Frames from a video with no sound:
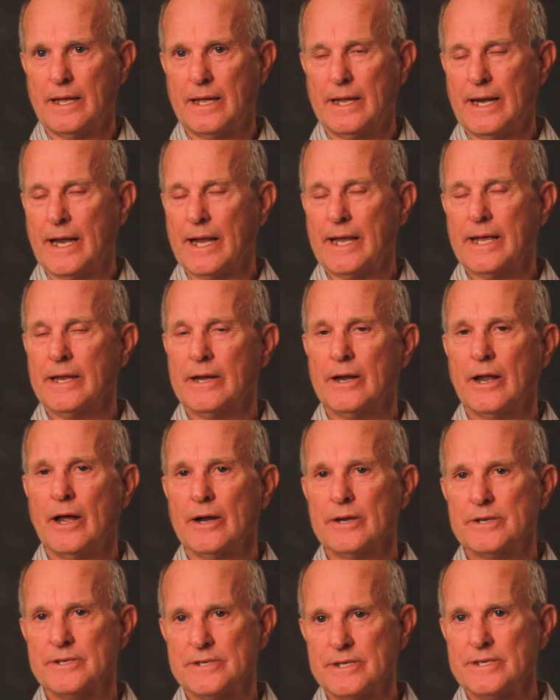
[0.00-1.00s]
And I can
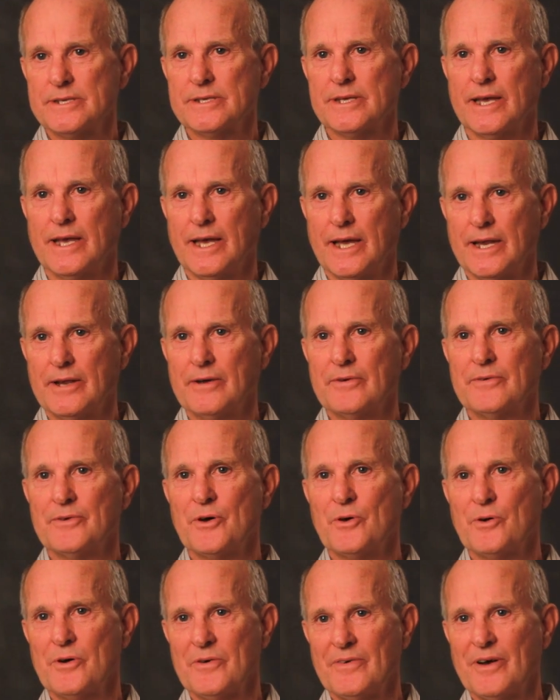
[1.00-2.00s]
honestly say I don't
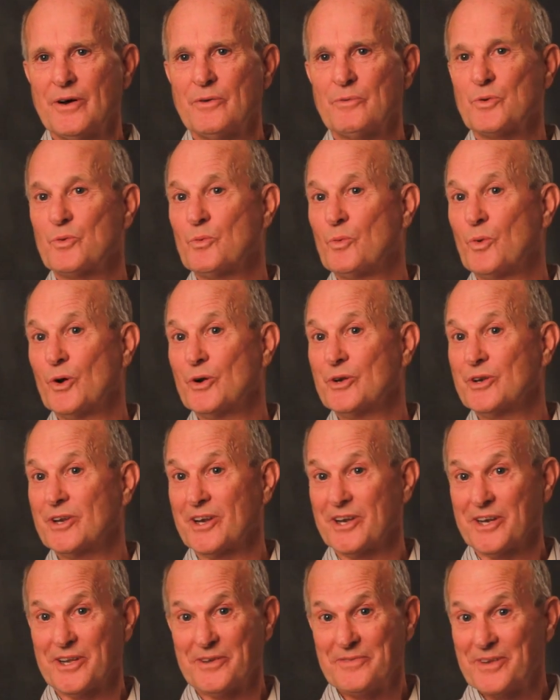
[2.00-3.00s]
know if I would want to
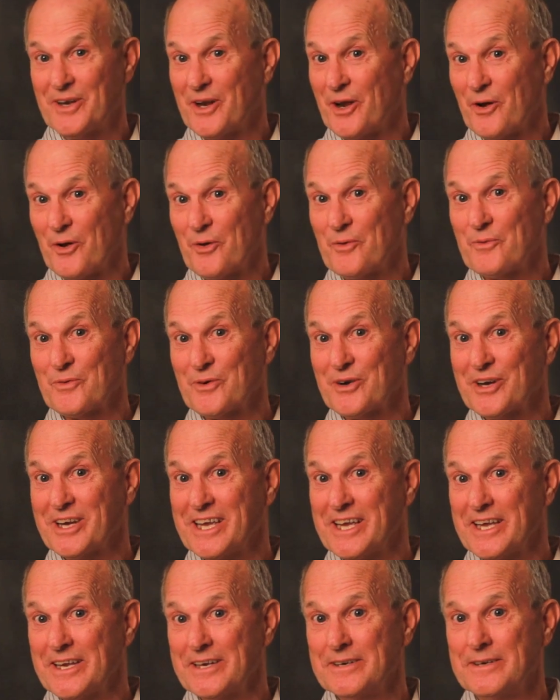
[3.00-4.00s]
live it all over
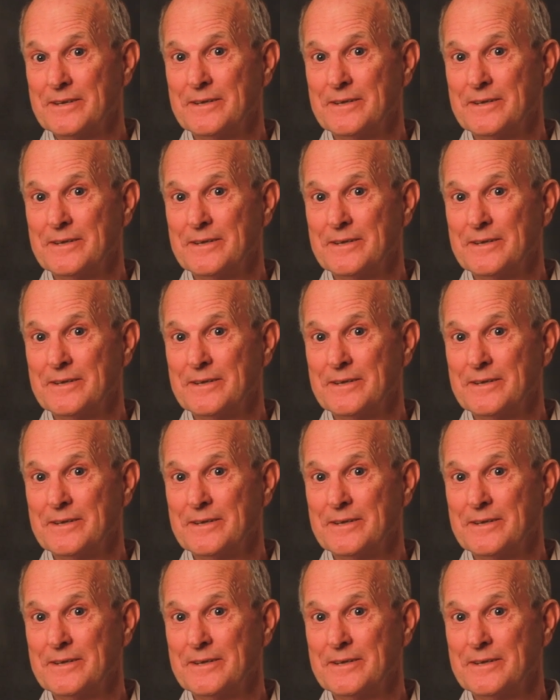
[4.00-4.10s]
again.